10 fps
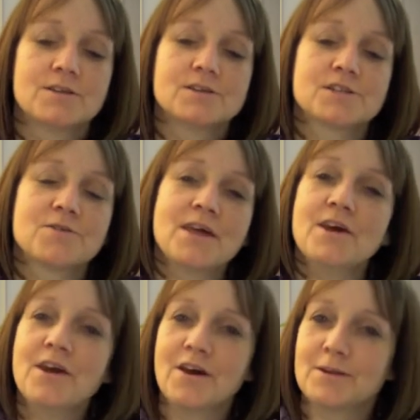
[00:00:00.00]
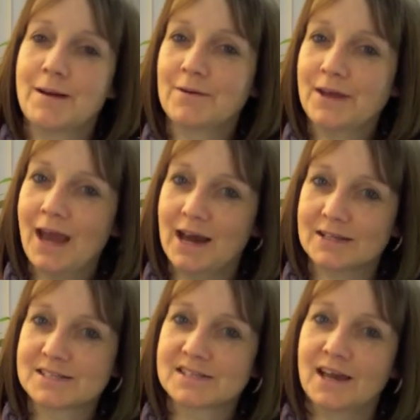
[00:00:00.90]
So then I heard about
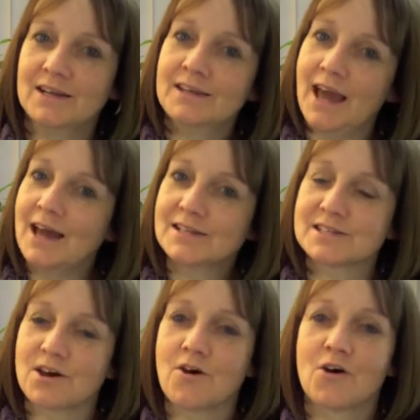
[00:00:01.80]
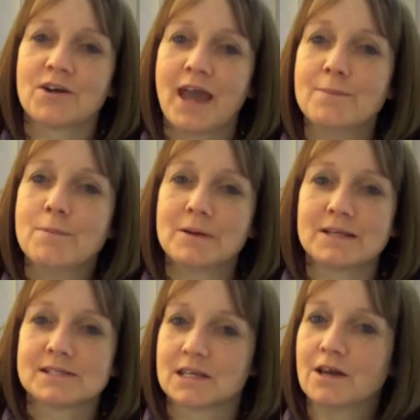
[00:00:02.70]
cats, and cats are
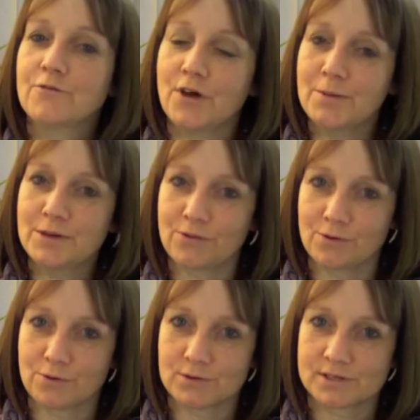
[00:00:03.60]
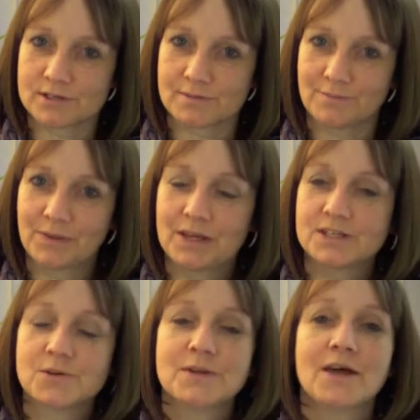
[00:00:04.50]
capability affirming thoughts.
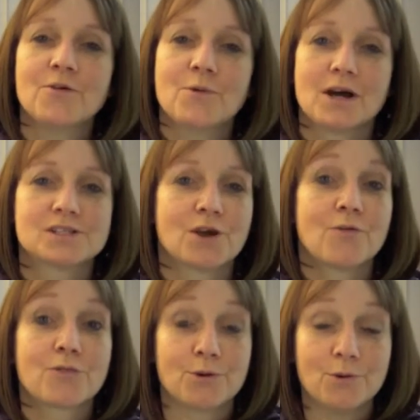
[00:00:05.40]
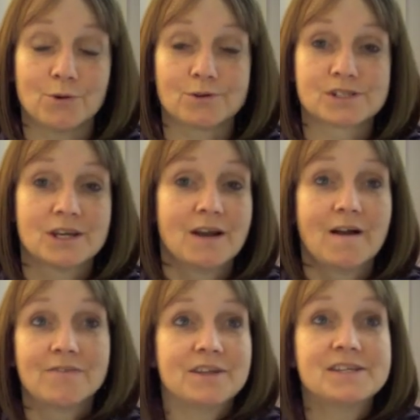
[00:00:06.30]
So in other words, a thought
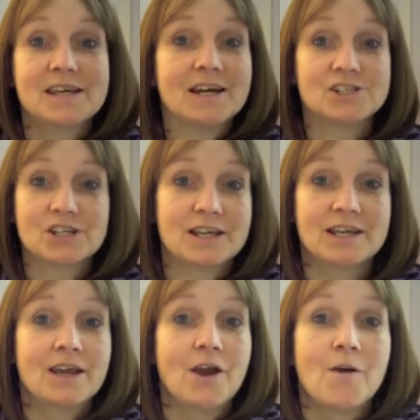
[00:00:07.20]
that is actually